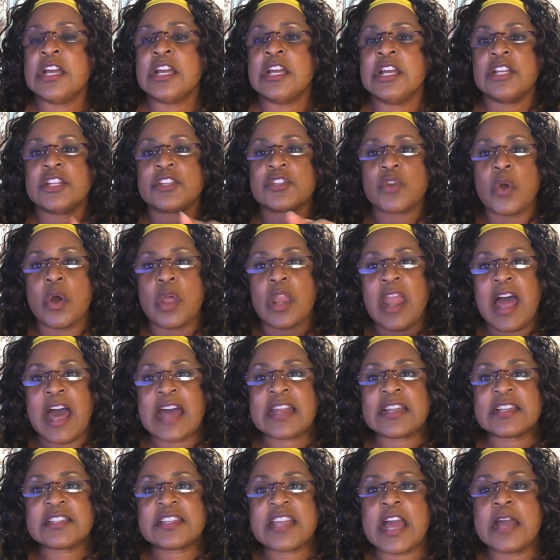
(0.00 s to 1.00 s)
So a
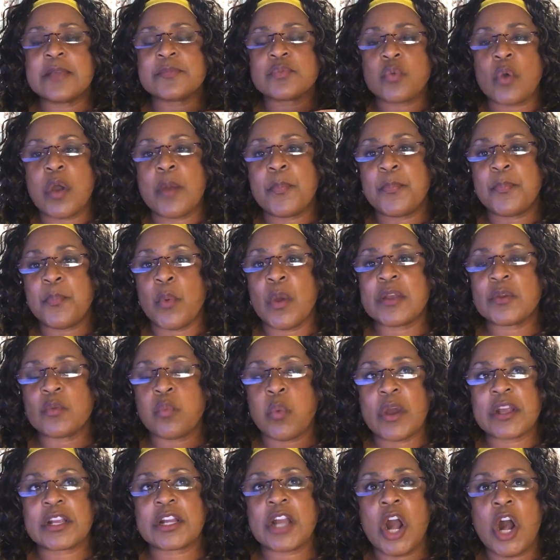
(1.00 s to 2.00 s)
lot of times
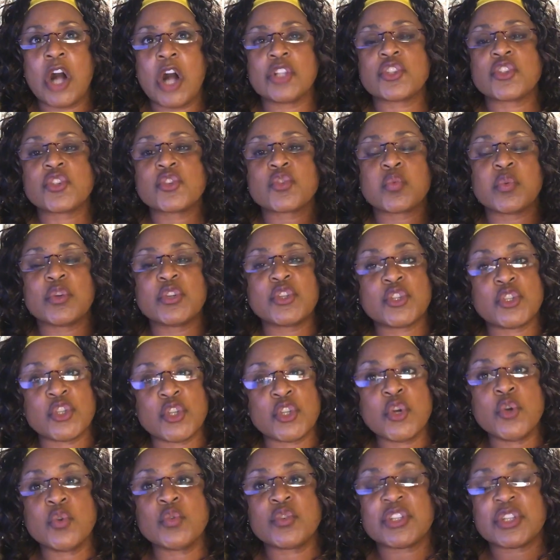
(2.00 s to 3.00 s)
what cultures would
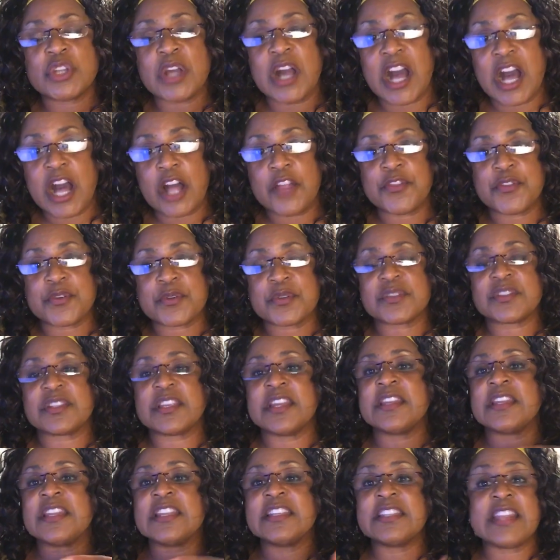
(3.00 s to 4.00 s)
do to others,
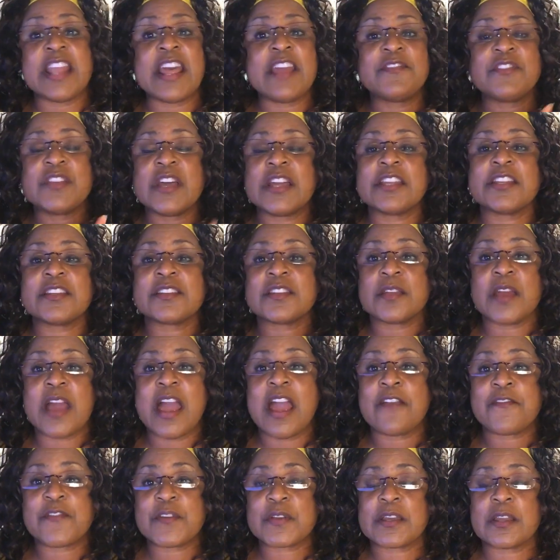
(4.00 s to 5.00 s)
and they've done it to
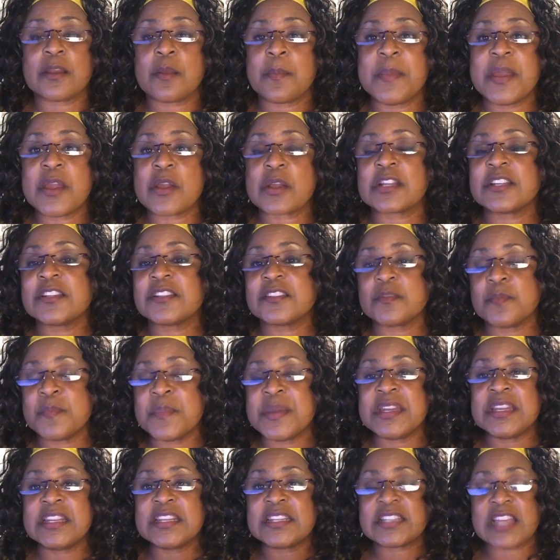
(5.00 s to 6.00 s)
African Americans
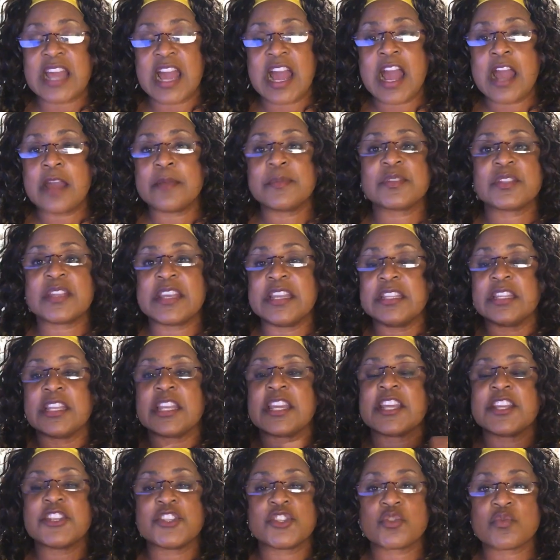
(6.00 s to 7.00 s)
many times in the
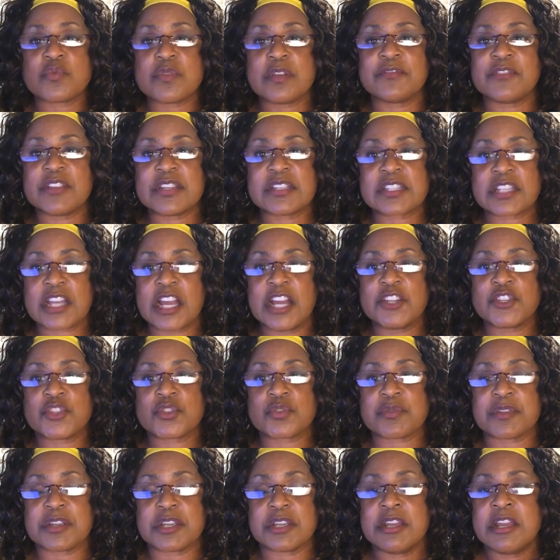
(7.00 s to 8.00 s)
history of this
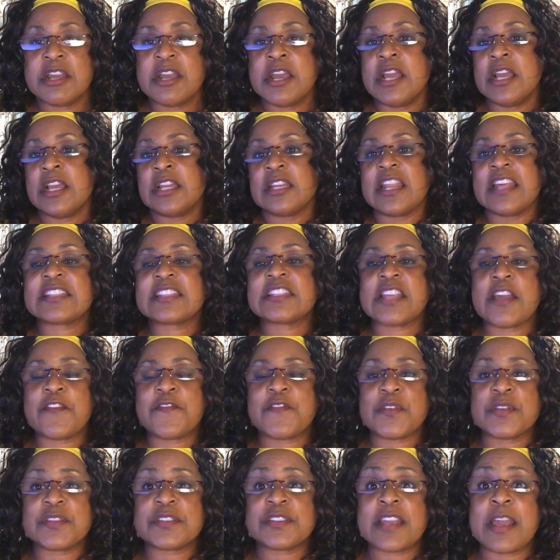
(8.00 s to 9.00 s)
country. Let's say,
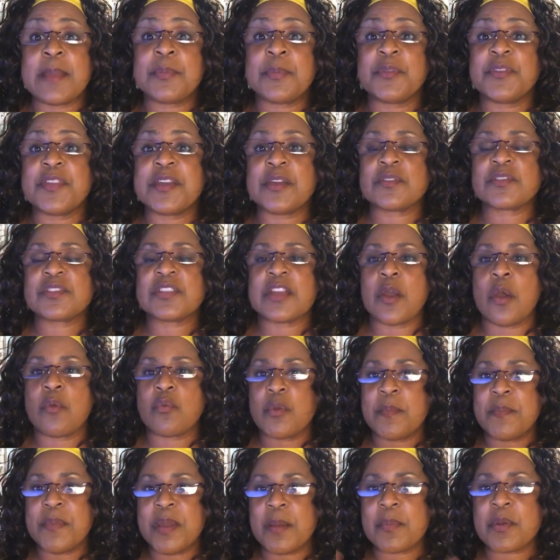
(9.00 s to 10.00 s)
for example, they'll say,
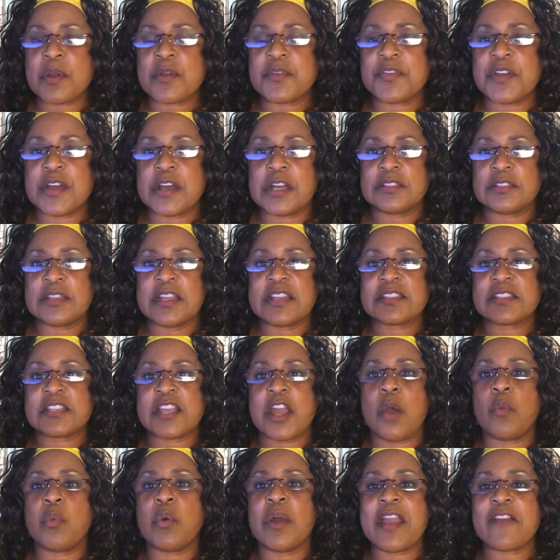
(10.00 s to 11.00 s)

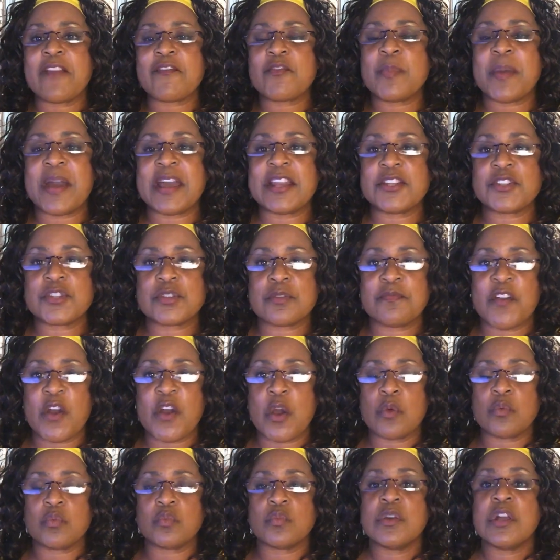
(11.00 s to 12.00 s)
well, everybody should
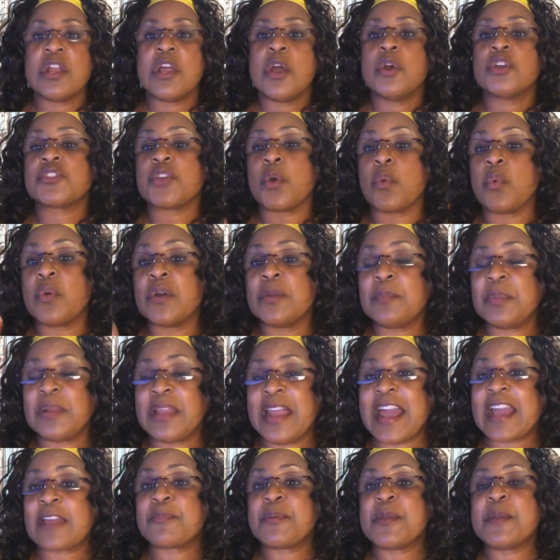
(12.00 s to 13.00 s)
vote. So when
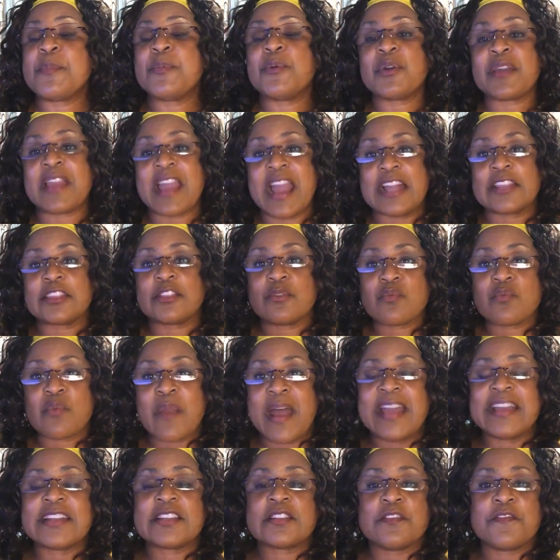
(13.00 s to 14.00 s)
black people got the
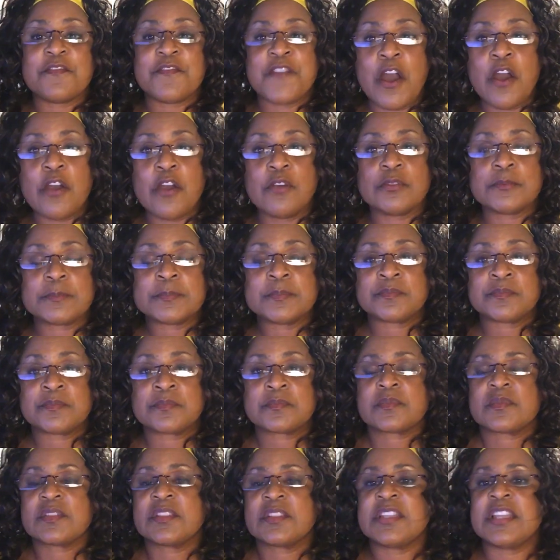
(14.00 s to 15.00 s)
right to vote,
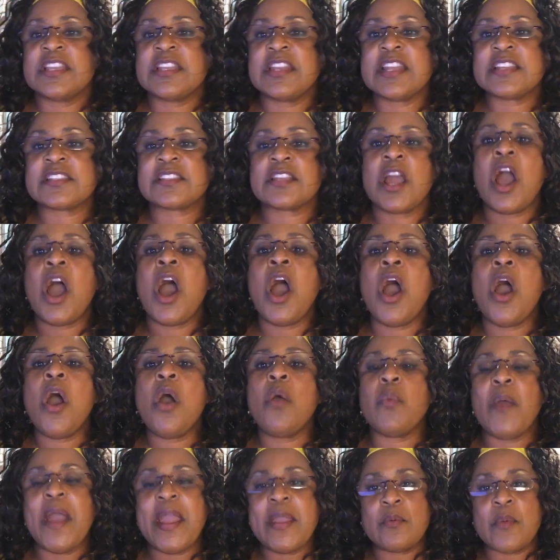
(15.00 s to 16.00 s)
then they say,
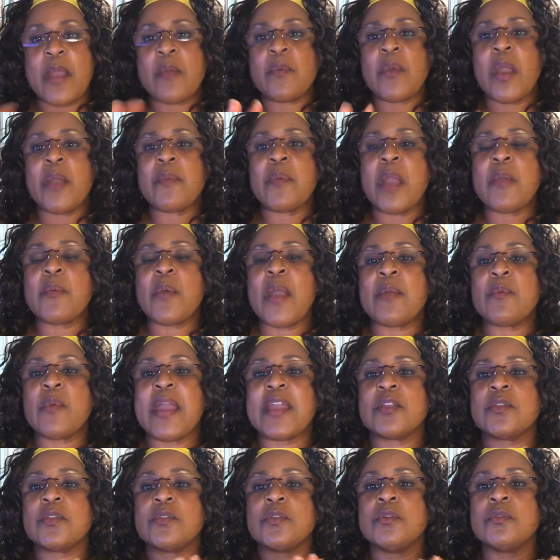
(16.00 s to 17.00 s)
oh, wait.
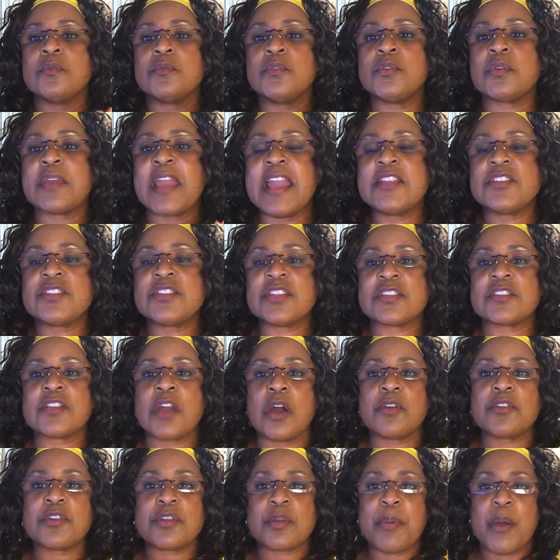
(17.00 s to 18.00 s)
You can't just
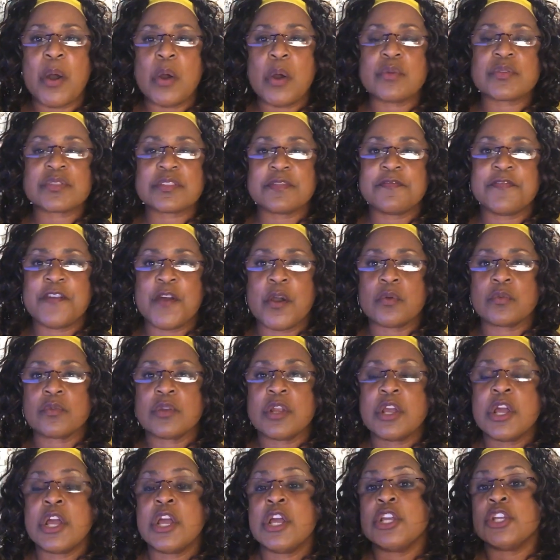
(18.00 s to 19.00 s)
go to the polls and vote.
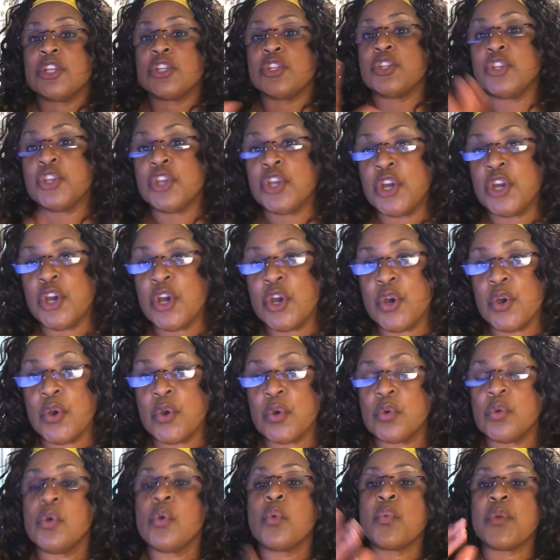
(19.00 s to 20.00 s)

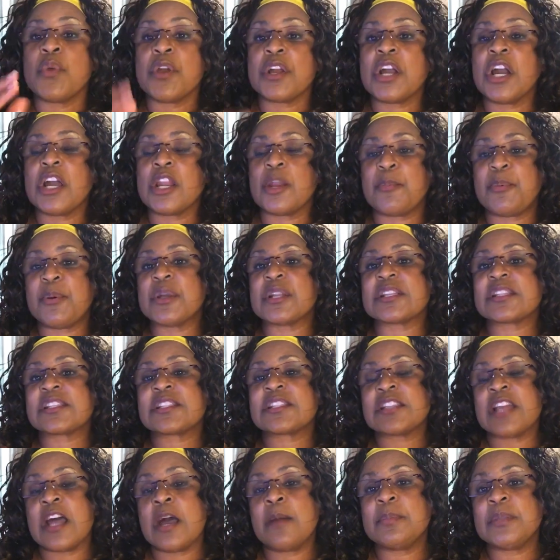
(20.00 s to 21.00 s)
We're going to put a
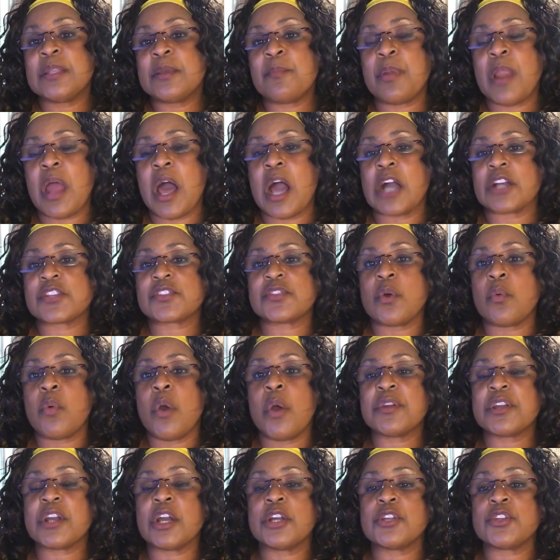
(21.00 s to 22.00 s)
stumbling block. So
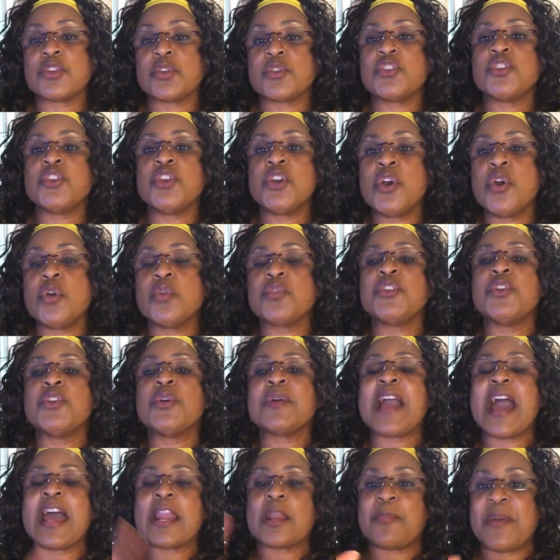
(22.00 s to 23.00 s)
what we're going to do, you
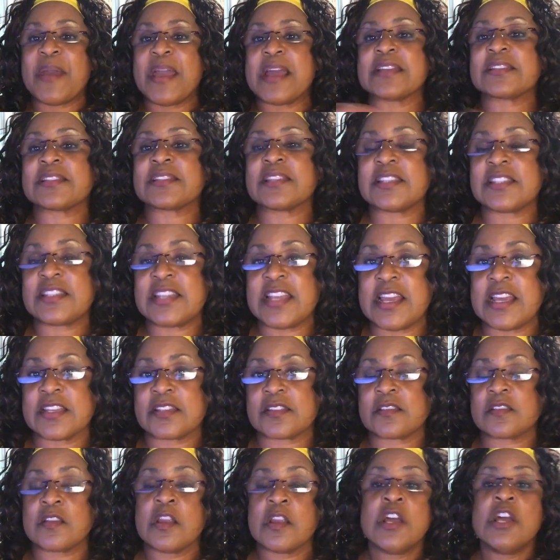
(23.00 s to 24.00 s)
got to pass a
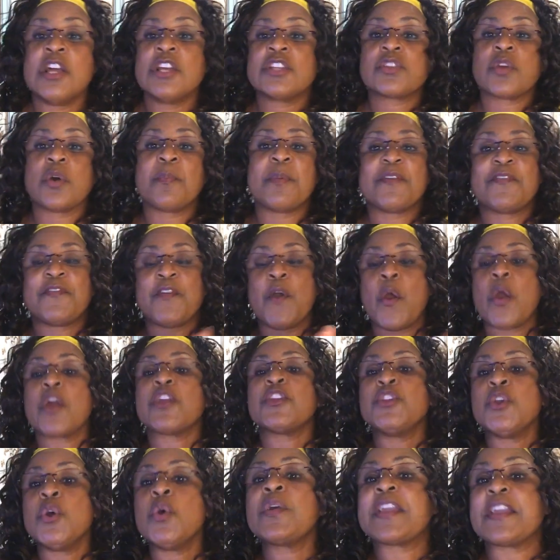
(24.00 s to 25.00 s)
test. So before
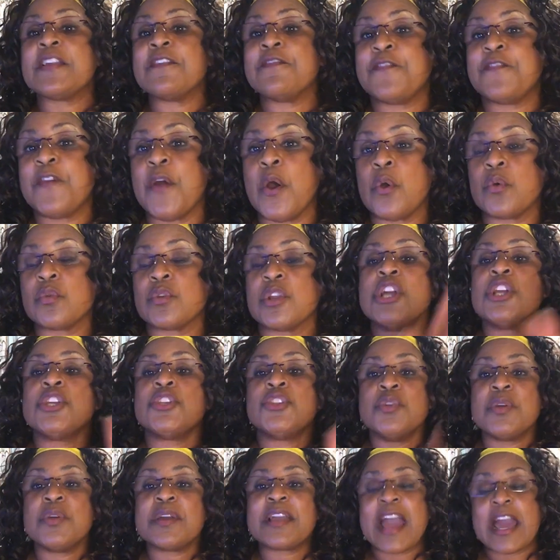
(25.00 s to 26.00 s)
you can vote,
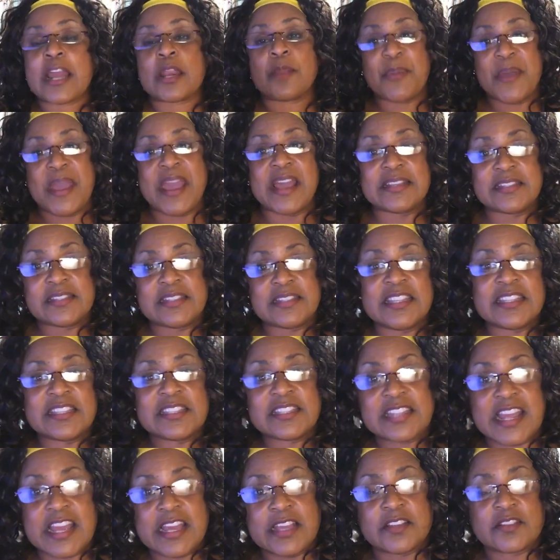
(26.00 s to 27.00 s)
you got to pass this
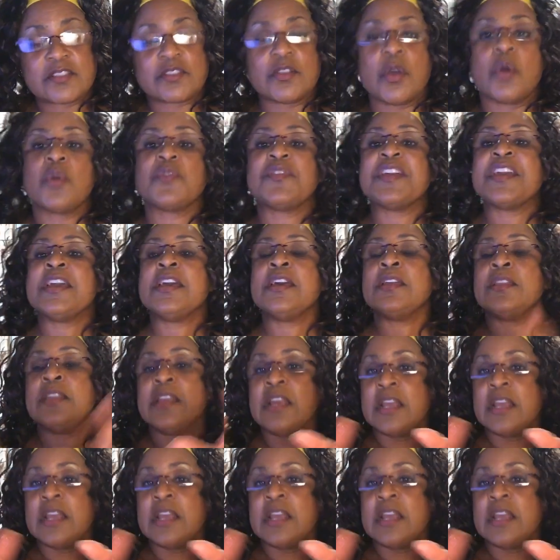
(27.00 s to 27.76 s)
test. So then